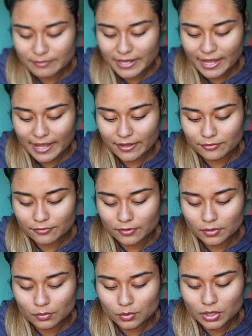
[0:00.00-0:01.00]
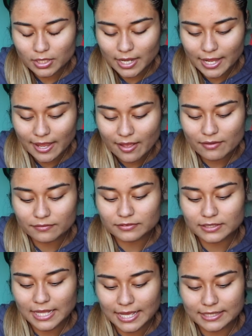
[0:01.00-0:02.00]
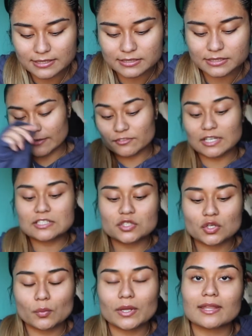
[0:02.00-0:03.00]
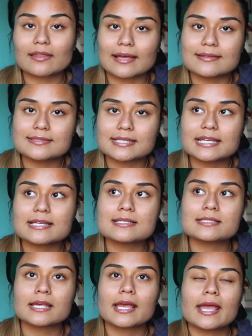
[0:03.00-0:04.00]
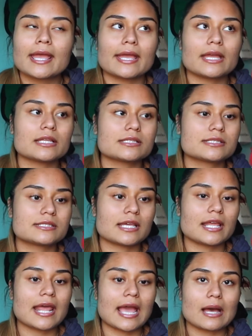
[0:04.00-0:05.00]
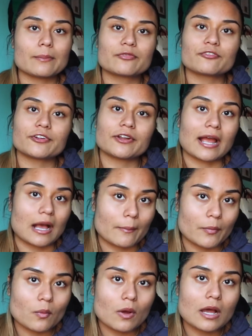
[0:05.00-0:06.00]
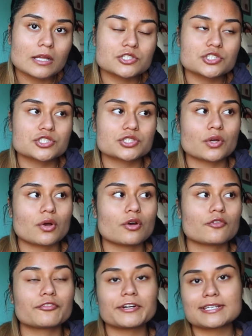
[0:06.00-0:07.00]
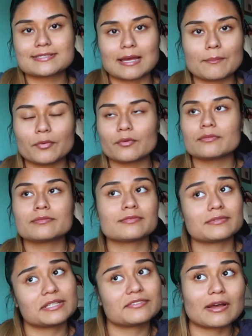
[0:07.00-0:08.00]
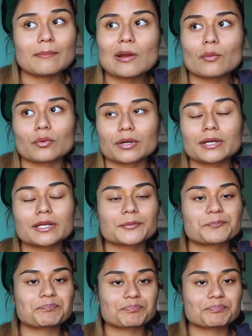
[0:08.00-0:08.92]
My iPhone. I have Lens. If you guys don't know what Lens is, it's an app for your Apple Watch. So for example, if I'm at work